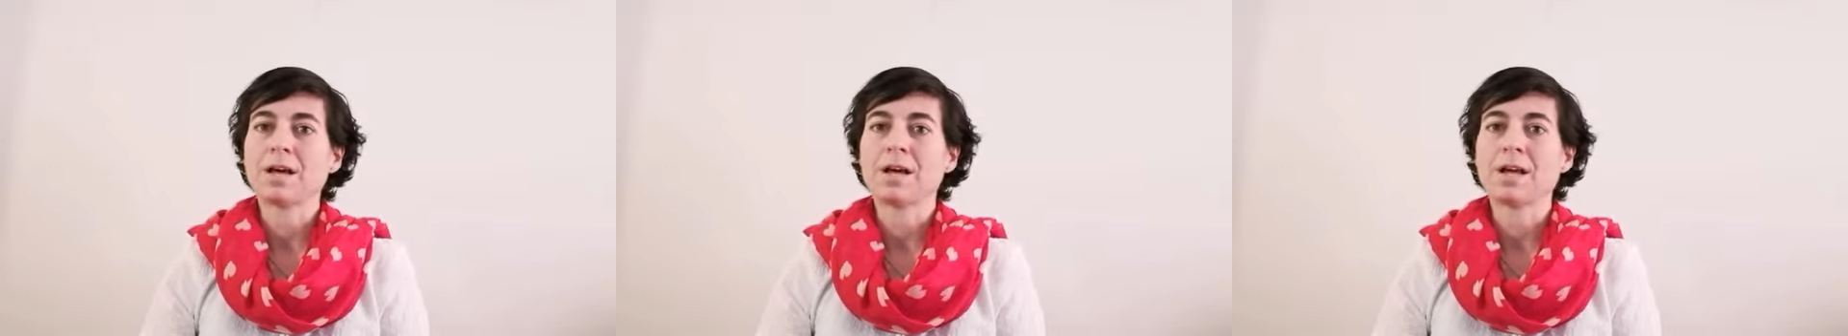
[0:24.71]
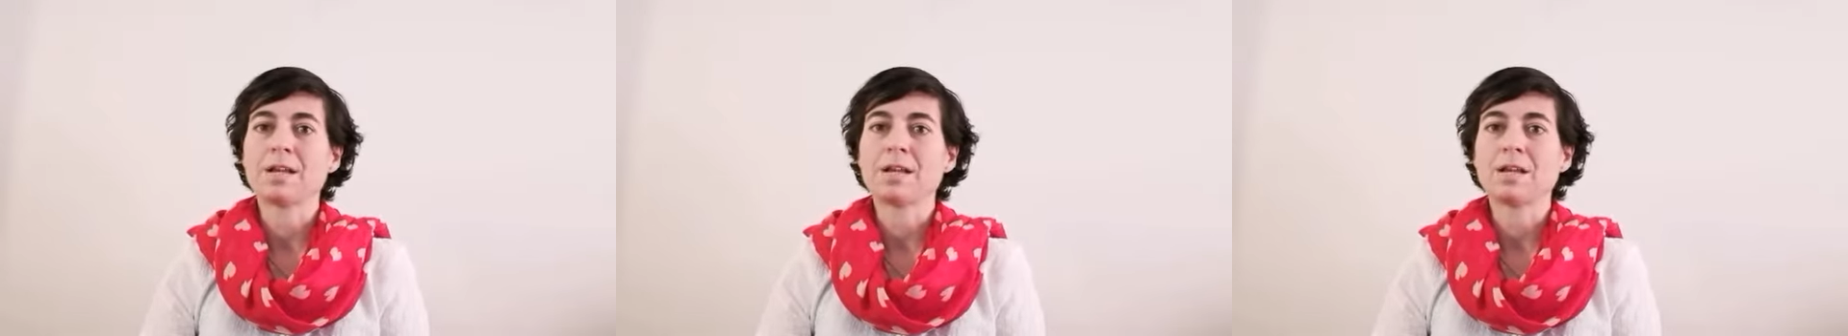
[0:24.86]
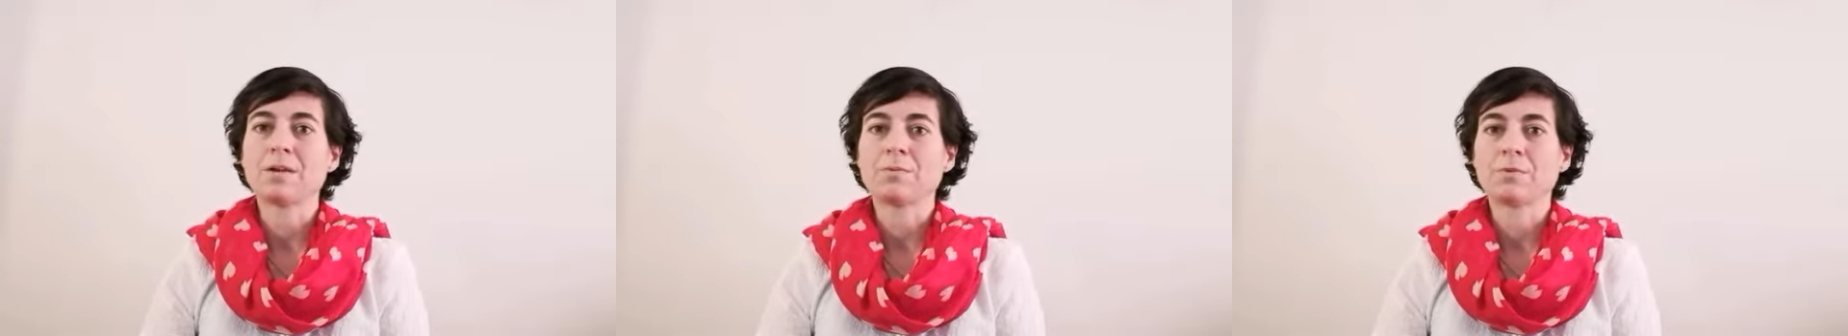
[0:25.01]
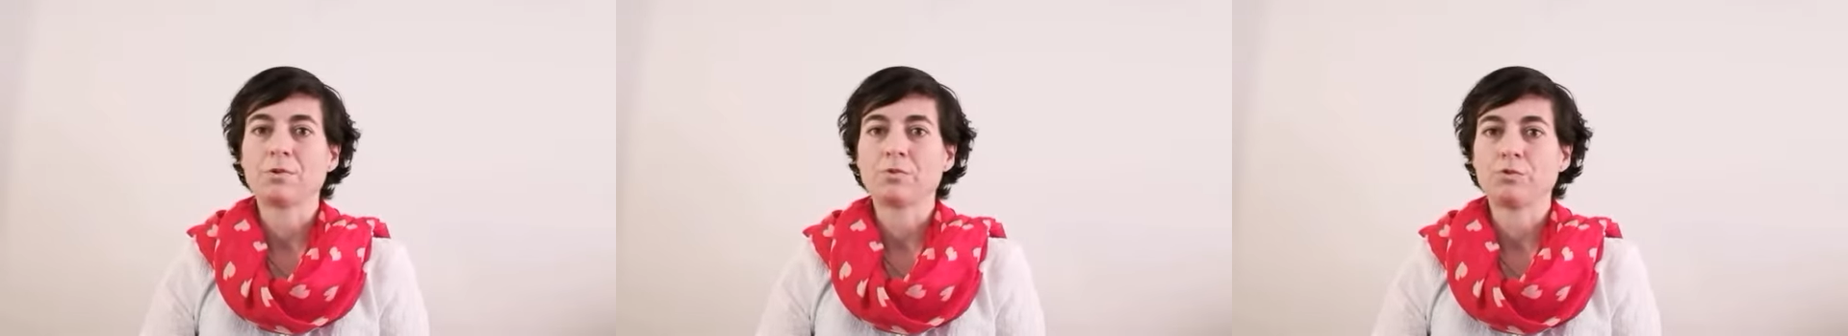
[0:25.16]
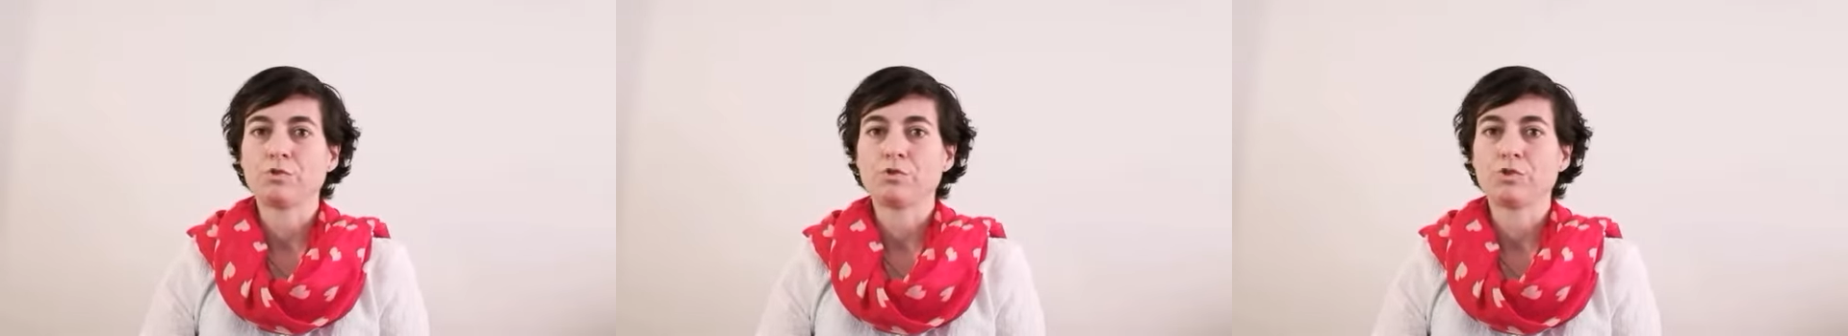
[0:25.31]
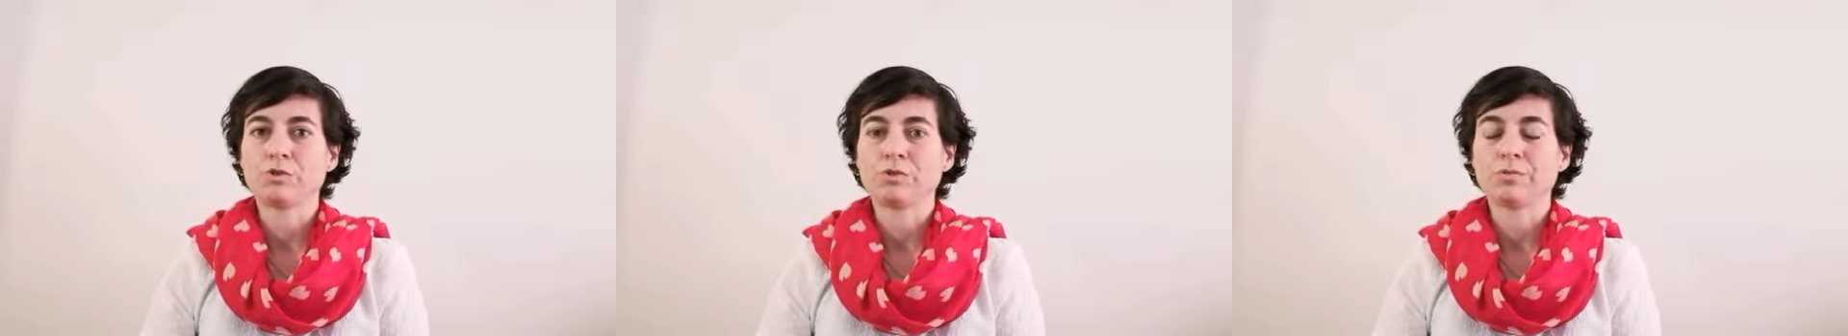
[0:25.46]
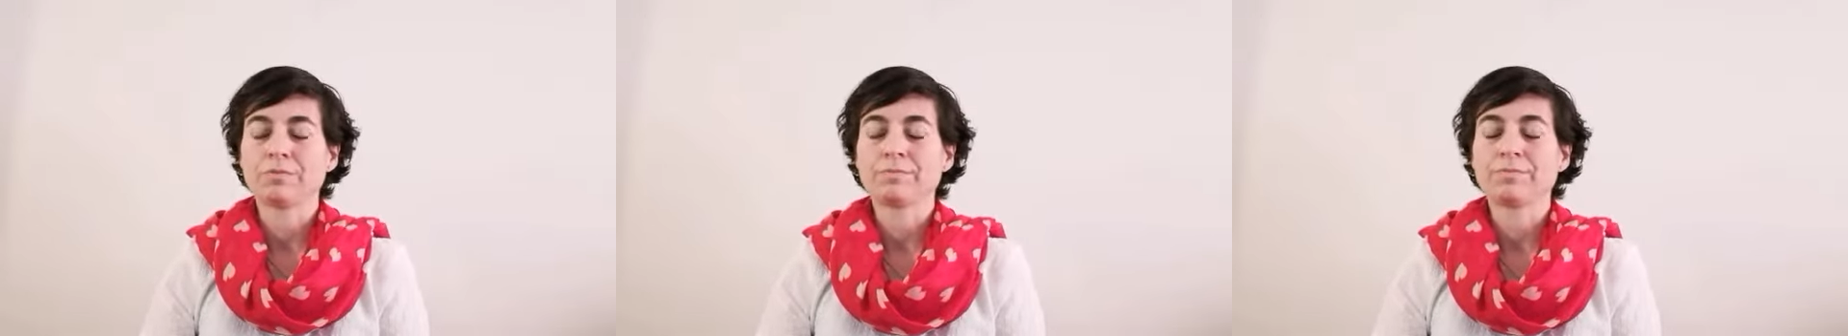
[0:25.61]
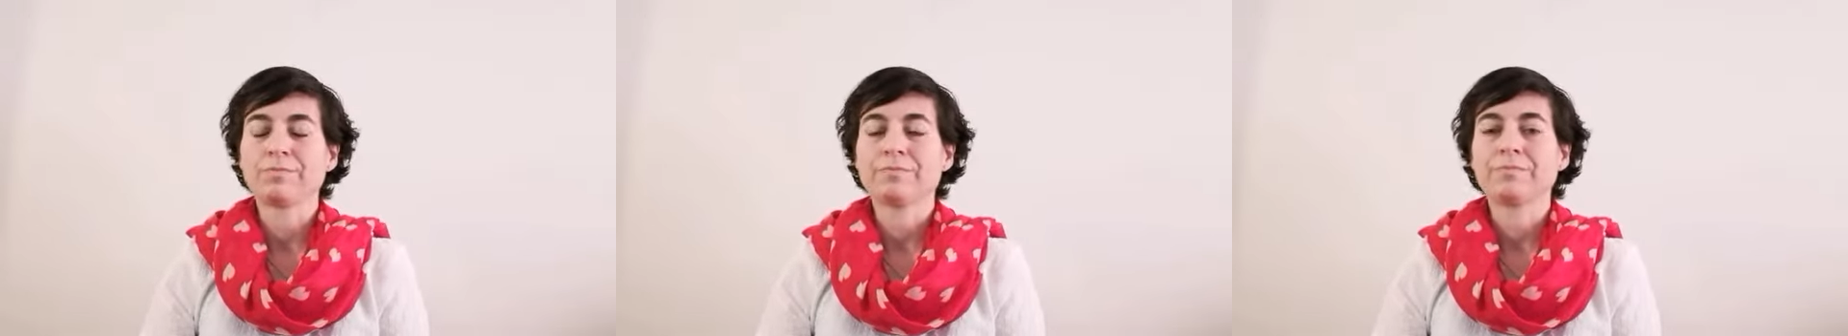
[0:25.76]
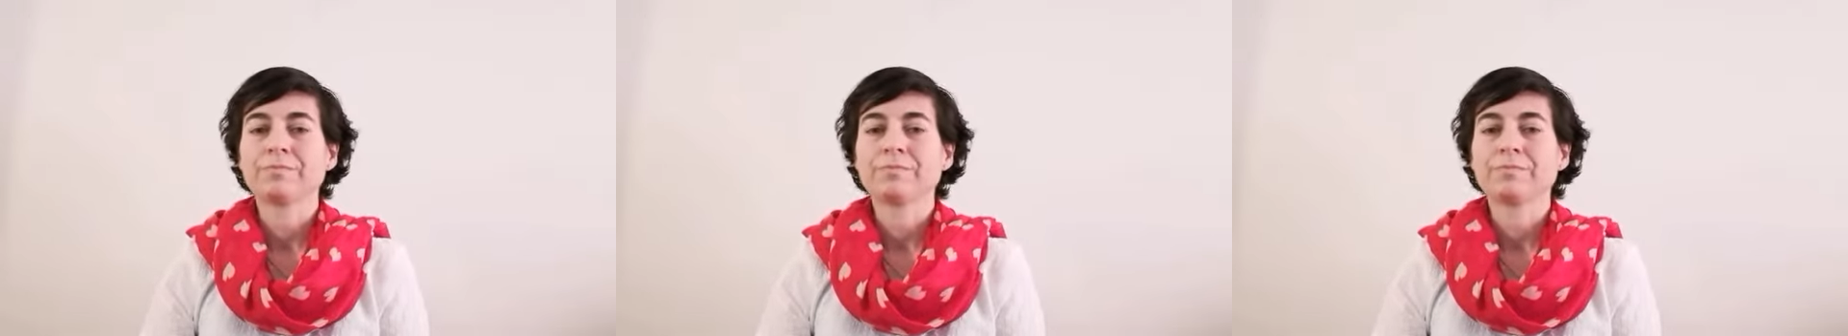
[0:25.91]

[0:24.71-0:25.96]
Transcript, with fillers: and Evolution.